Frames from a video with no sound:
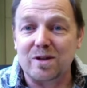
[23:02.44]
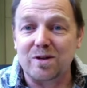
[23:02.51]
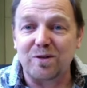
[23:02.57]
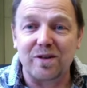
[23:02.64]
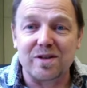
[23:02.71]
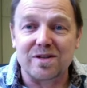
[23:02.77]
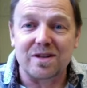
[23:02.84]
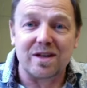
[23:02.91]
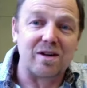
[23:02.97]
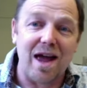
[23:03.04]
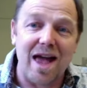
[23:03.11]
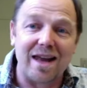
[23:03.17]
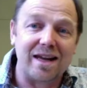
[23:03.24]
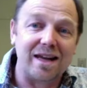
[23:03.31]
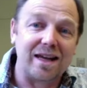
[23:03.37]
do feel sick, you're
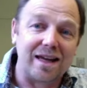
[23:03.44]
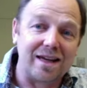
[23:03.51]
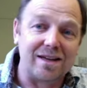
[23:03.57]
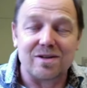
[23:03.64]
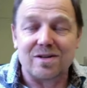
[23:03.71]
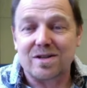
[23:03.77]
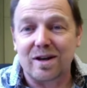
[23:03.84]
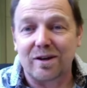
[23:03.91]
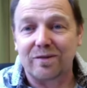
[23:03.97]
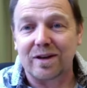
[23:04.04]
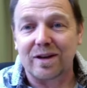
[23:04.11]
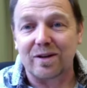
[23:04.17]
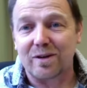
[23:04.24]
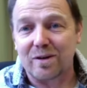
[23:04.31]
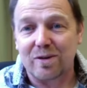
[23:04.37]
headachy and you're
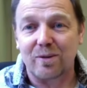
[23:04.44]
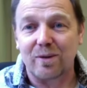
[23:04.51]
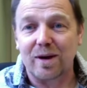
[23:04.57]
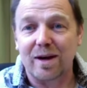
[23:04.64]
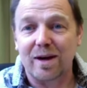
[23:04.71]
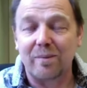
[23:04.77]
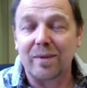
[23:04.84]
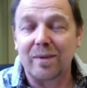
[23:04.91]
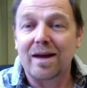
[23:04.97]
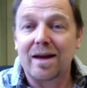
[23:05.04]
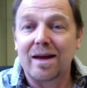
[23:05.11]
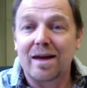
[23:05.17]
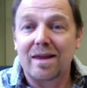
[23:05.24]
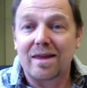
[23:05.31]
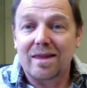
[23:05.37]
snuffly or you're throwing up
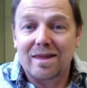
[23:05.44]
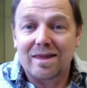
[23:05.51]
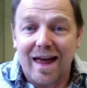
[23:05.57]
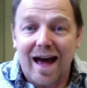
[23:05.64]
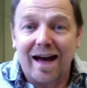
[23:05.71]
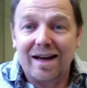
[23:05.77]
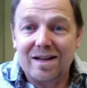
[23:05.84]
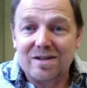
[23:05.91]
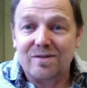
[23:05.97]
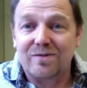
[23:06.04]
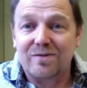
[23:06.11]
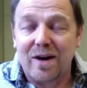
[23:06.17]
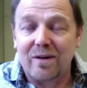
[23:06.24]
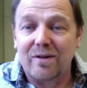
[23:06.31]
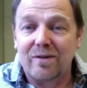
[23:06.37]
that is
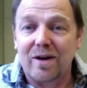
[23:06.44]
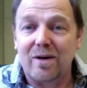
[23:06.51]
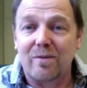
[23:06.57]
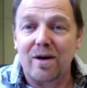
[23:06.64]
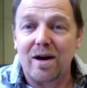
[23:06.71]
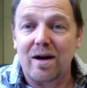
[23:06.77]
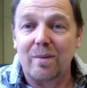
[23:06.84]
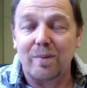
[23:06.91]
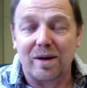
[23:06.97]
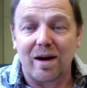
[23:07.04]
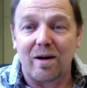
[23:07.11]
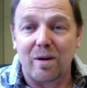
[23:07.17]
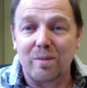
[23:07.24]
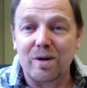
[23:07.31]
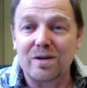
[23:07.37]
very, very rare, but
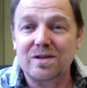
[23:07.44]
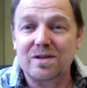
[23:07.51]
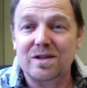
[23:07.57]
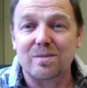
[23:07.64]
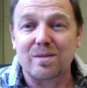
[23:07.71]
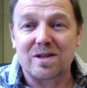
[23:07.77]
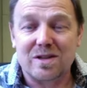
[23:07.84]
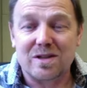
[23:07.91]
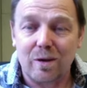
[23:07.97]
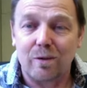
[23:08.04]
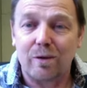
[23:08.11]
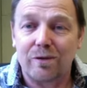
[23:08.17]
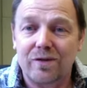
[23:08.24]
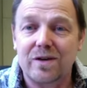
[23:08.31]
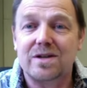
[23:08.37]
our immune system is so
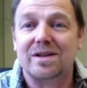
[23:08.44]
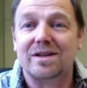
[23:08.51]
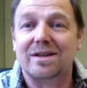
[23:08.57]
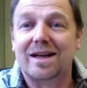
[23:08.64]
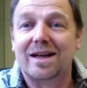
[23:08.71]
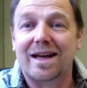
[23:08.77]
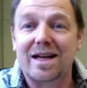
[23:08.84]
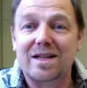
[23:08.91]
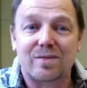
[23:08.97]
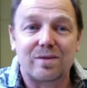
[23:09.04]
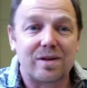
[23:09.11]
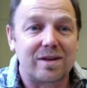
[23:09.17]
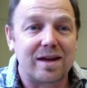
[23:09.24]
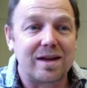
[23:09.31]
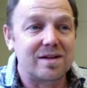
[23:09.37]
efficient that it gets rid
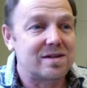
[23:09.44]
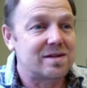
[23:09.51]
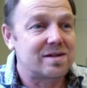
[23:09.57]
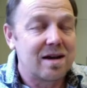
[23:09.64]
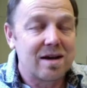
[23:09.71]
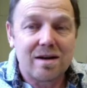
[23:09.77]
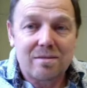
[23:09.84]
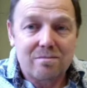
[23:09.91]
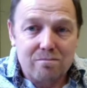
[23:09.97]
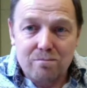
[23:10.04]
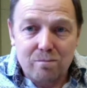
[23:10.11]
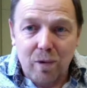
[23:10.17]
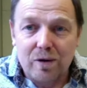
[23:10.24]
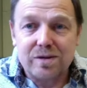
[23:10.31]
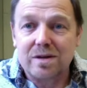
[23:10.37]
of things
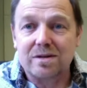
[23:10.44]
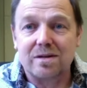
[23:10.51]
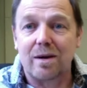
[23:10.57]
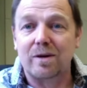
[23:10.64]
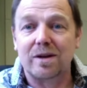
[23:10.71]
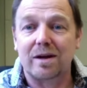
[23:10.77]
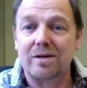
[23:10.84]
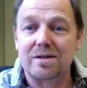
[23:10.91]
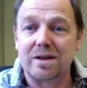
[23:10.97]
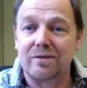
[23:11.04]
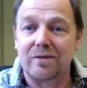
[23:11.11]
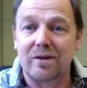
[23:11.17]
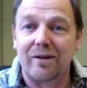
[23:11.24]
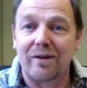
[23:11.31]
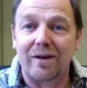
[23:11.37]
most of the time without us
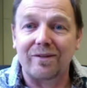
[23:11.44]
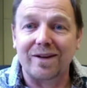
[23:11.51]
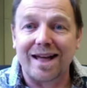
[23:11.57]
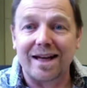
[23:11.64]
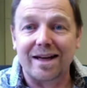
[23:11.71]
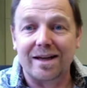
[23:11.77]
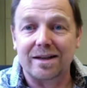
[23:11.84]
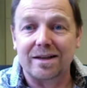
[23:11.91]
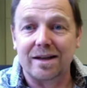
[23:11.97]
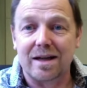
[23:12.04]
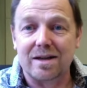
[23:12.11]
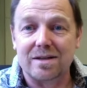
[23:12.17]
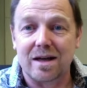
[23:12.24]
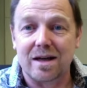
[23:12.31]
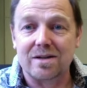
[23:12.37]
even, even getting to that
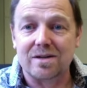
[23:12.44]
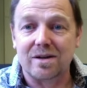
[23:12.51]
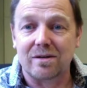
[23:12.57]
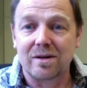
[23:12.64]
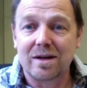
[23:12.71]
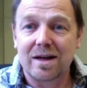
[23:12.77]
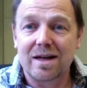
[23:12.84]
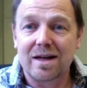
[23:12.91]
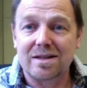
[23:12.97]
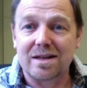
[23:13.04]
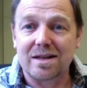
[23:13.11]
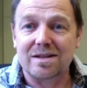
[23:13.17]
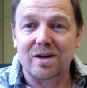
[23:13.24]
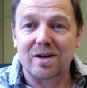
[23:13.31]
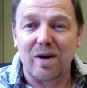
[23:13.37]
stage. So it's,
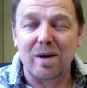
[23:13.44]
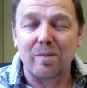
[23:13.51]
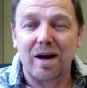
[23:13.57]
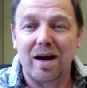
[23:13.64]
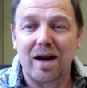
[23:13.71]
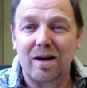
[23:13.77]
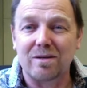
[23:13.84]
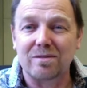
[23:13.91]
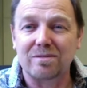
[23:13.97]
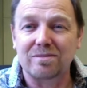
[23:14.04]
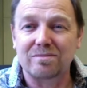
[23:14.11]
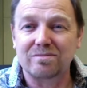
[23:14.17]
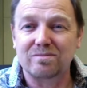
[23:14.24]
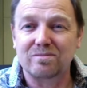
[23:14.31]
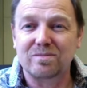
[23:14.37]
it's incredible how
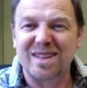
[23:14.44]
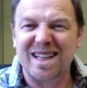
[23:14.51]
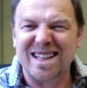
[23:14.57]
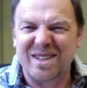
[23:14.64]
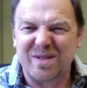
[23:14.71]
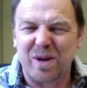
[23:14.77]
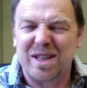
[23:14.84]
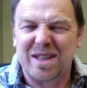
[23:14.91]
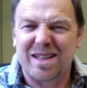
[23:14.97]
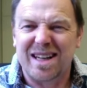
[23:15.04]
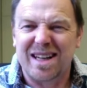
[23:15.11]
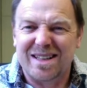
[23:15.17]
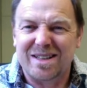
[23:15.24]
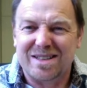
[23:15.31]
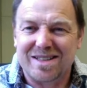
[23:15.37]
it, we,
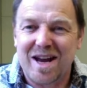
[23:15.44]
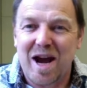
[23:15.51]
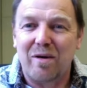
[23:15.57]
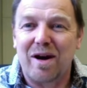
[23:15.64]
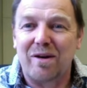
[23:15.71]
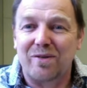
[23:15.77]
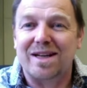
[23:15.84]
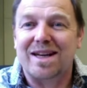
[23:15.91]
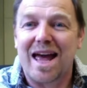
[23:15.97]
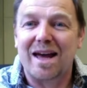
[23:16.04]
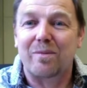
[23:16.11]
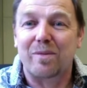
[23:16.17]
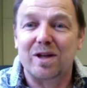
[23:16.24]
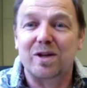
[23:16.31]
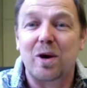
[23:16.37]
it's there every day
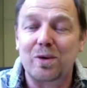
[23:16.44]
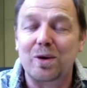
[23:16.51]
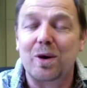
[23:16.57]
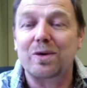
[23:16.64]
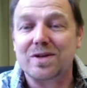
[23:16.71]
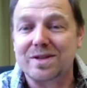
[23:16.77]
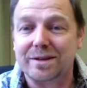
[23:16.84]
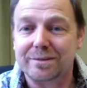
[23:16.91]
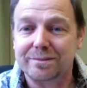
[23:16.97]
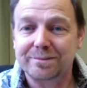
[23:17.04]
and we don't notice